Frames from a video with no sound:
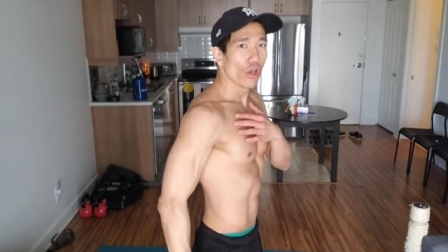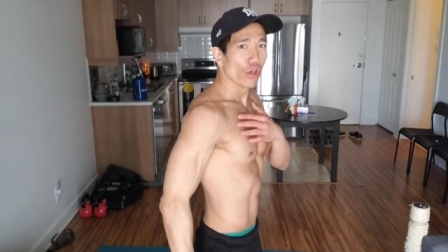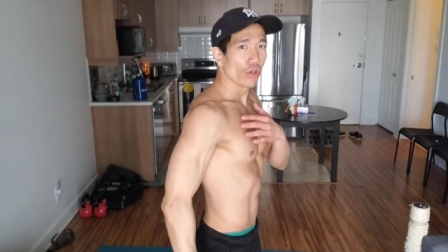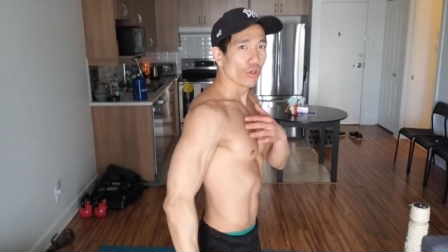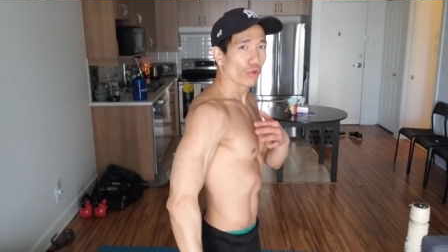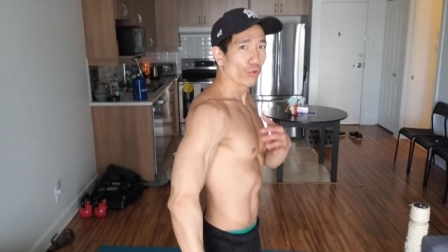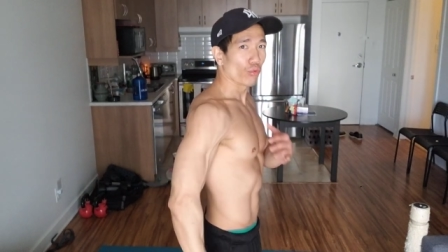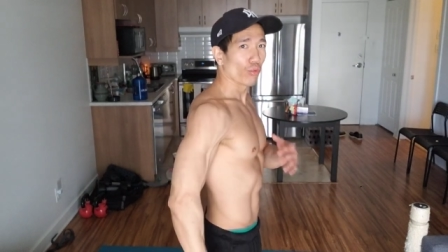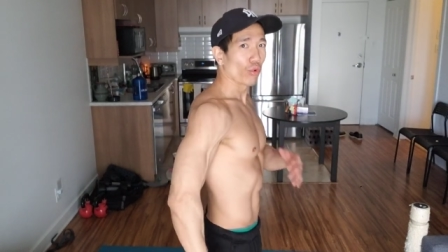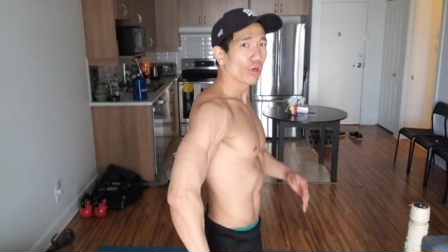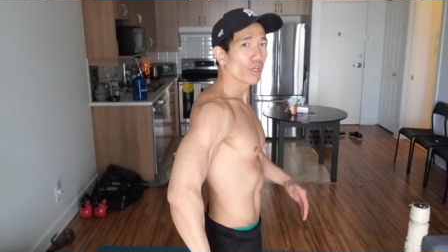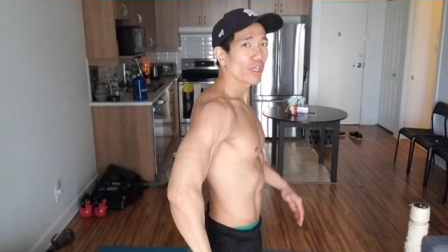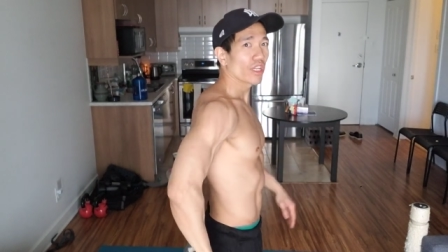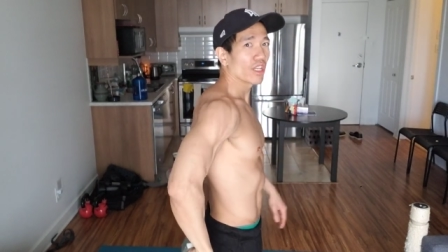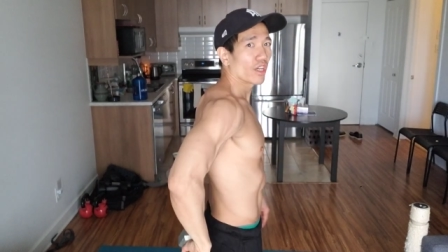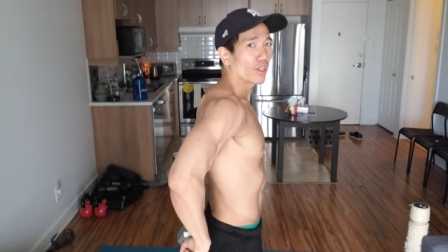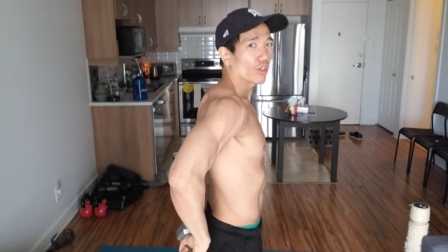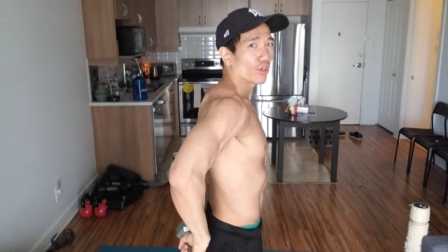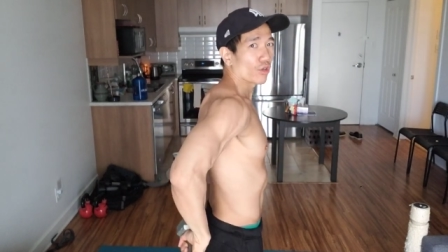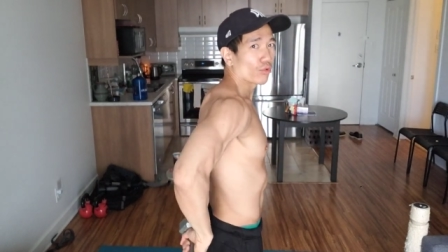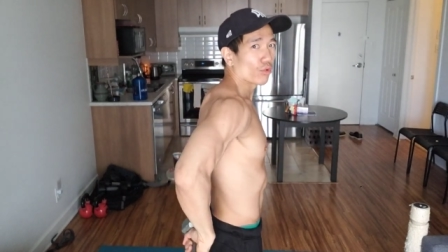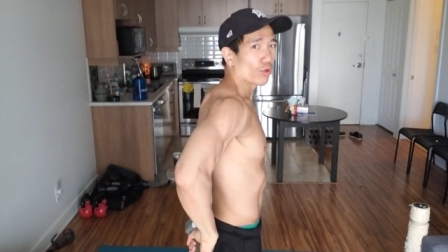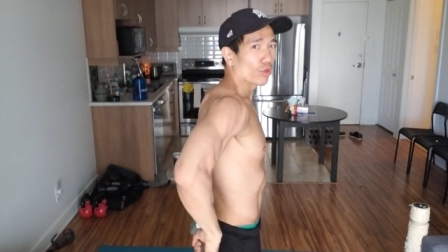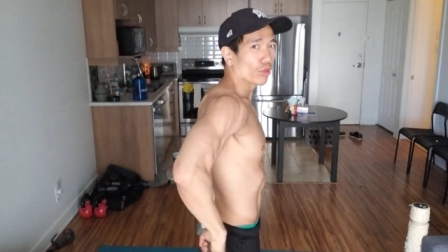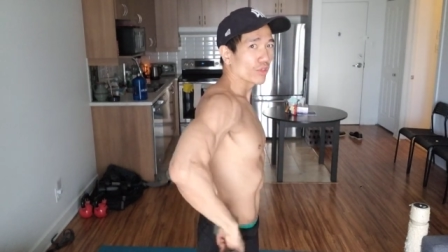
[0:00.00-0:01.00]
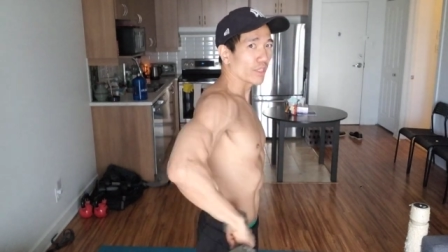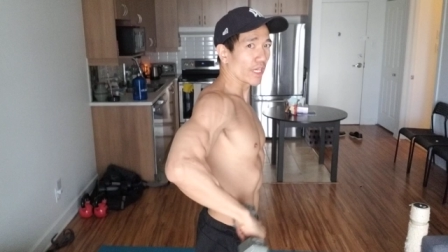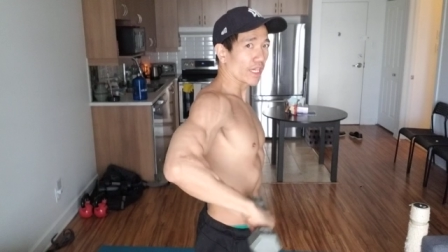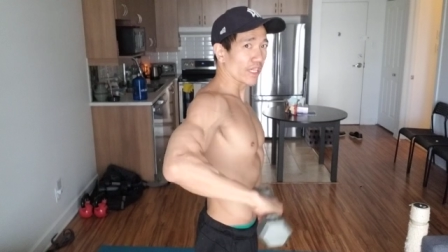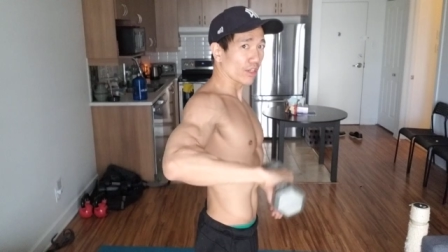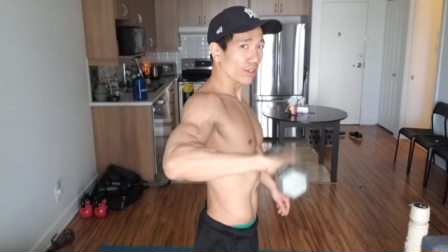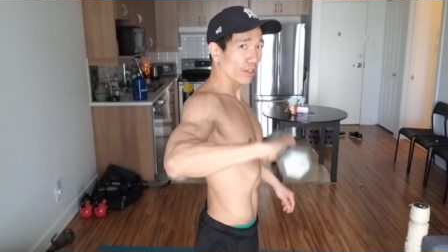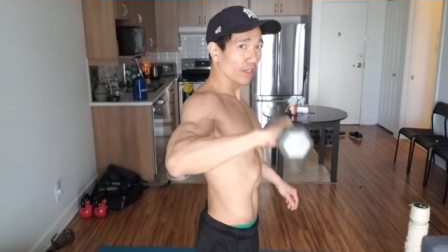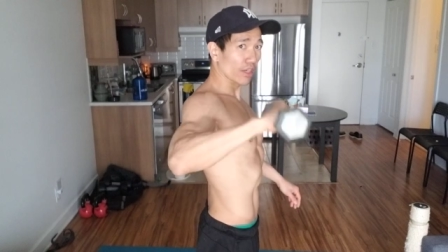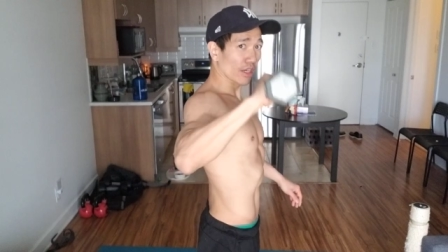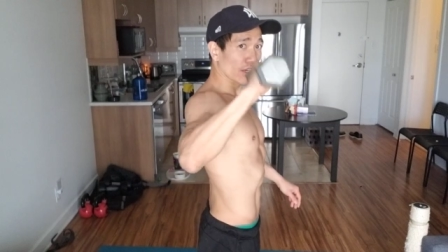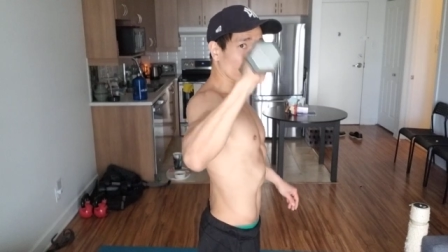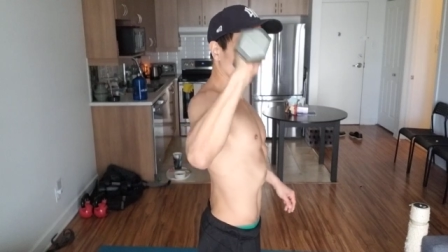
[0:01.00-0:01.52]
You're working on your
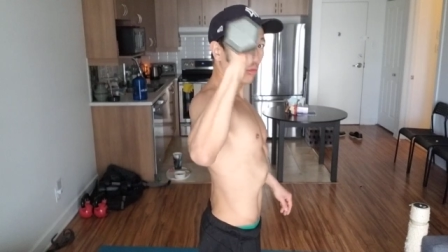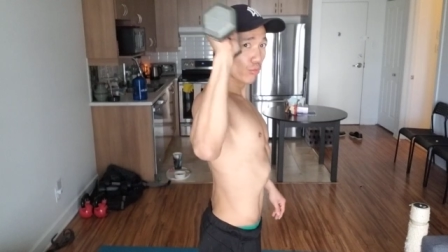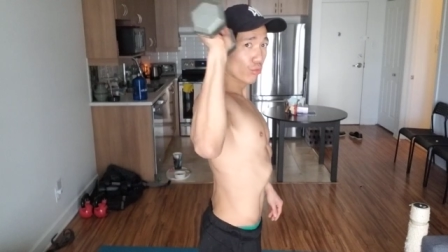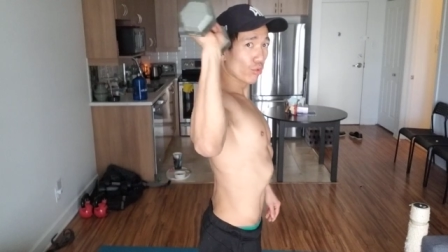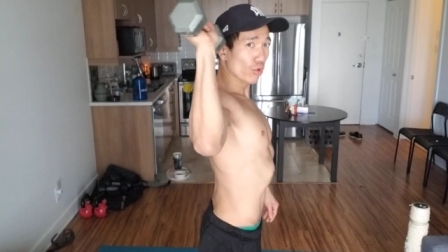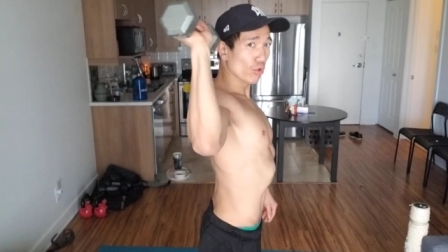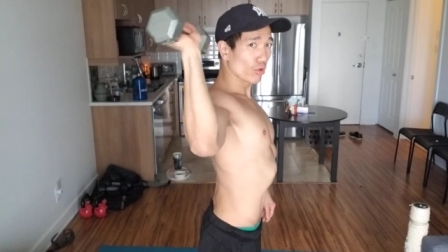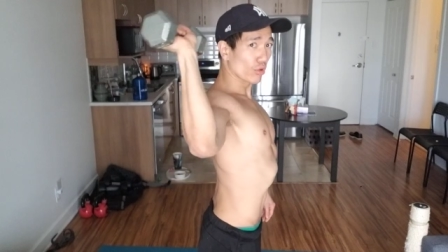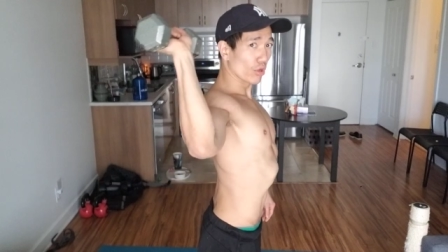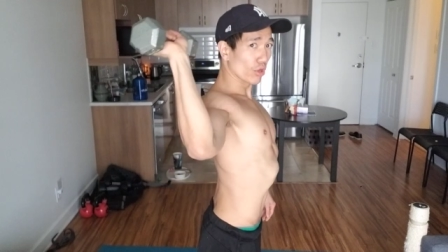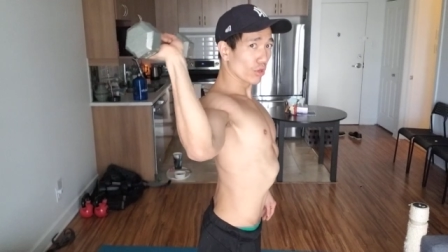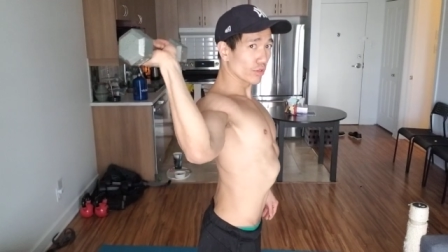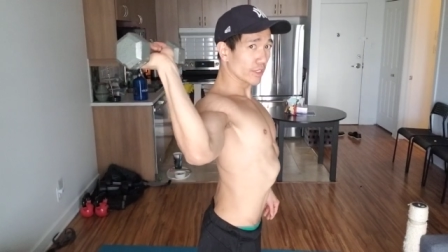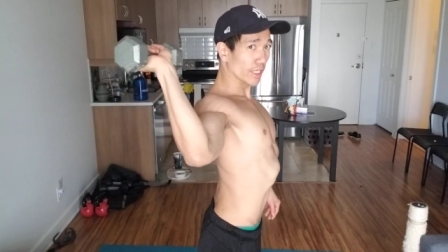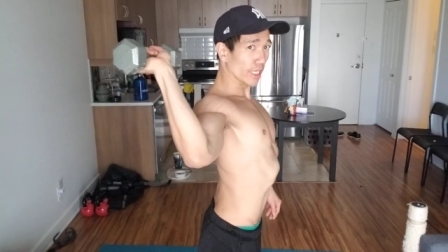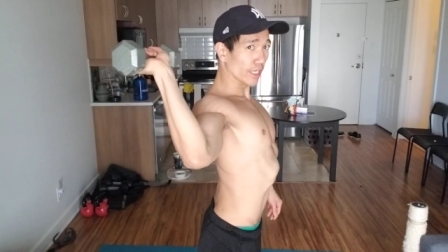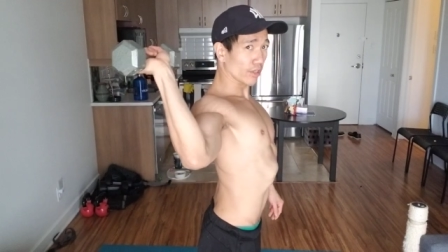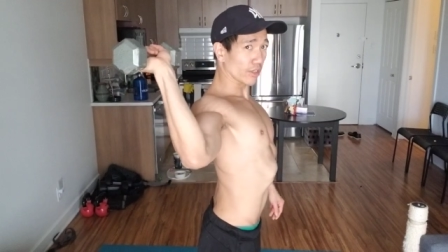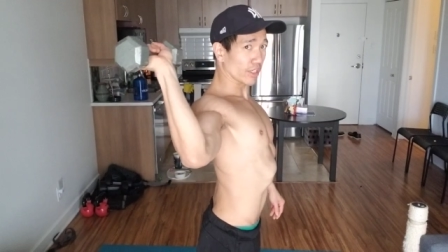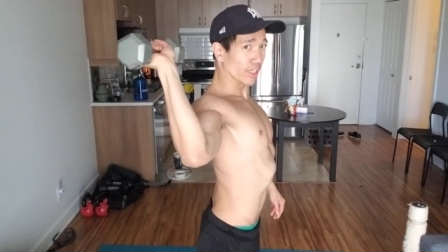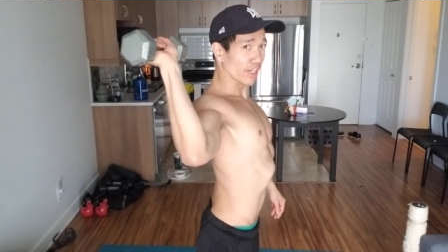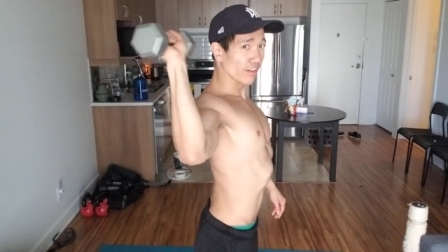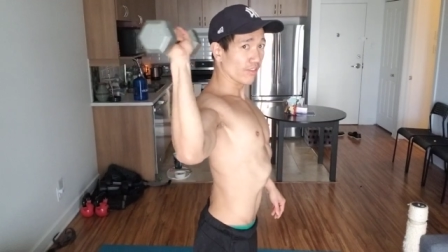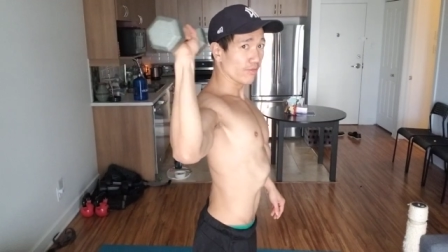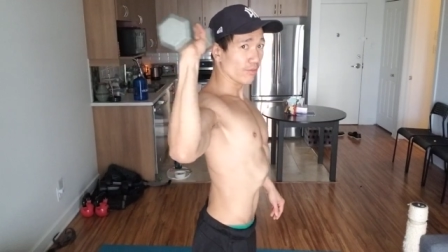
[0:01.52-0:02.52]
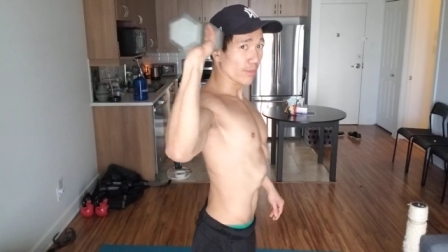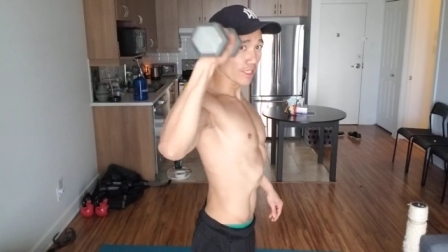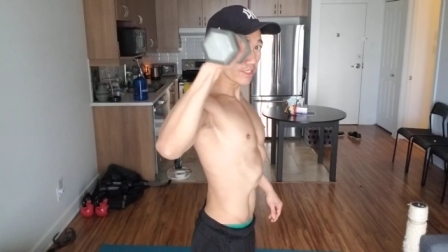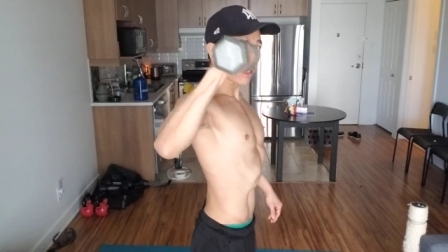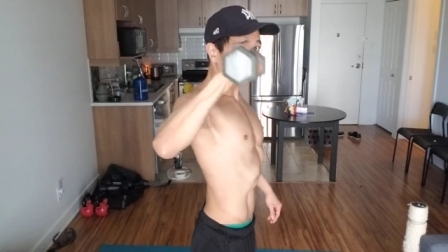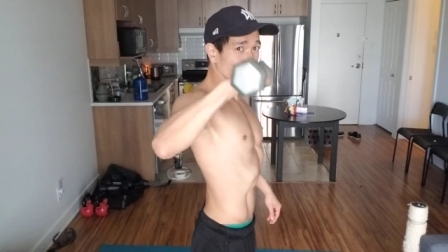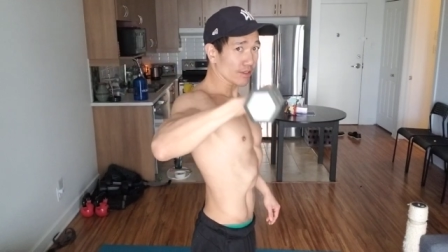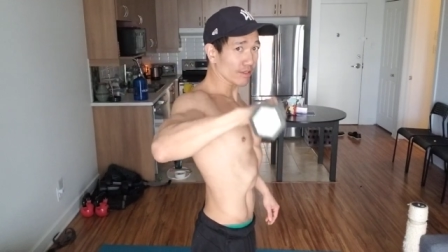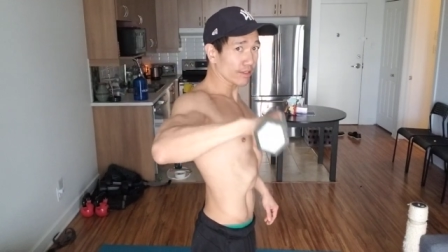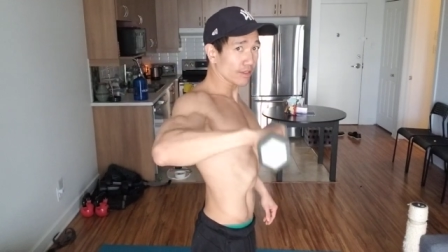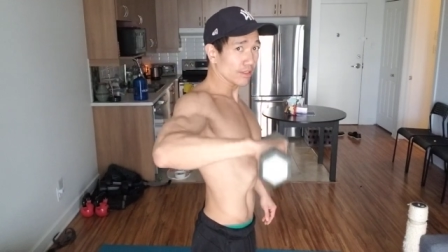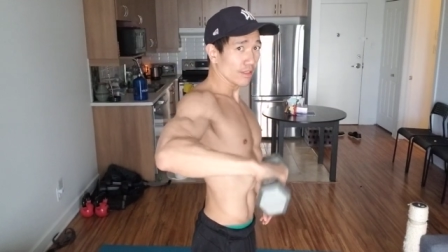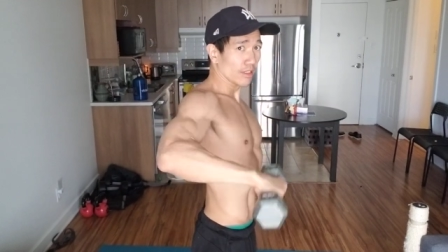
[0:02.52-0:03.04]
rotator, rotator cuff
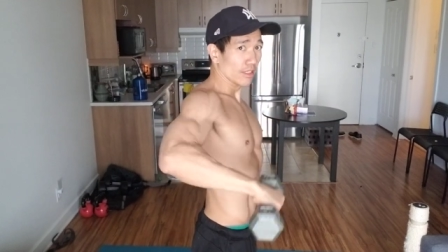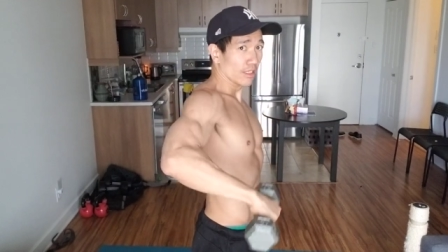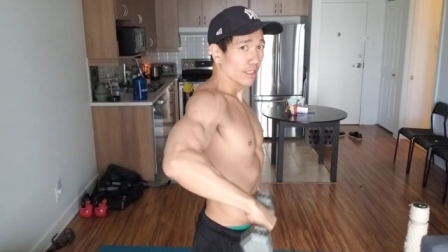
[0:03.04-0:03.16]
muscles.